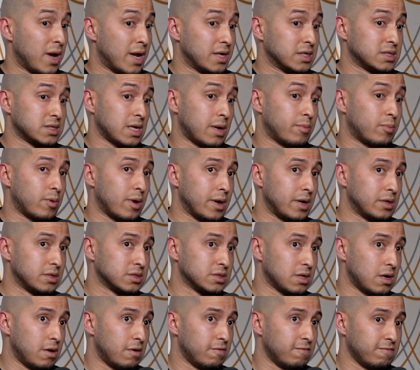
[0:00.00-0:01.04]
got to separate
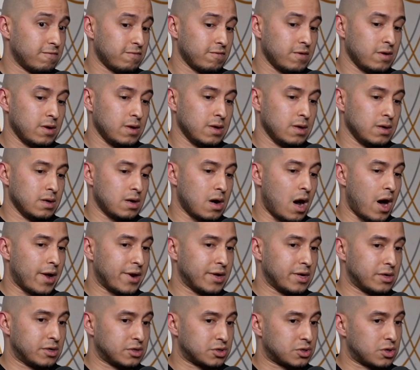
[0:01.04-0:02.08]
yourself
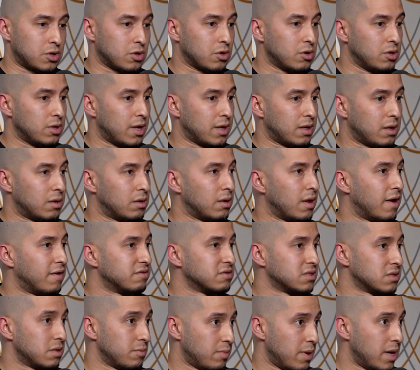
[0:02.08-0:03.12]
audit your circle like your life
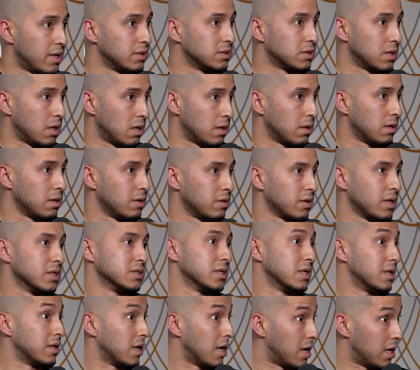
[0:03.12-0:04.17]
depends mm-hmm. on it because
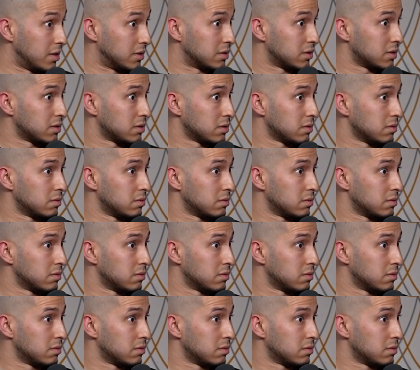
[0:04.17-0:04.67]
it does.